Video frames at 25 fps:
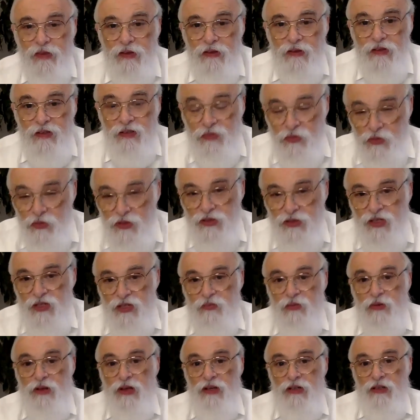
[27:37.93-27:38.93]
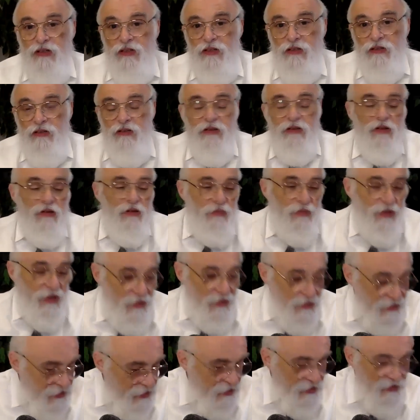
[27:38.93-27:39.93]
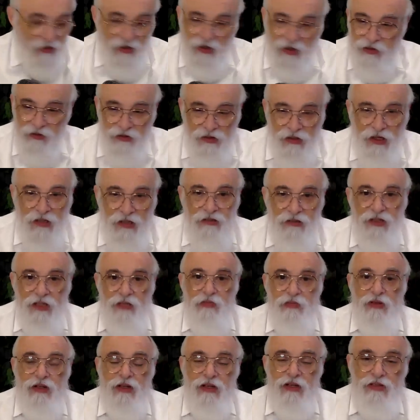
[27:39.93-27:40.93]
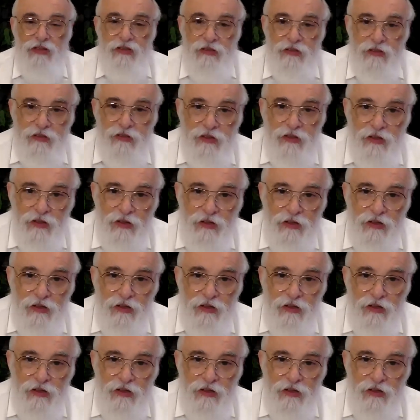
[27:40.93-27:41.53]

So he's forced to explain it. No, because there are no explanations.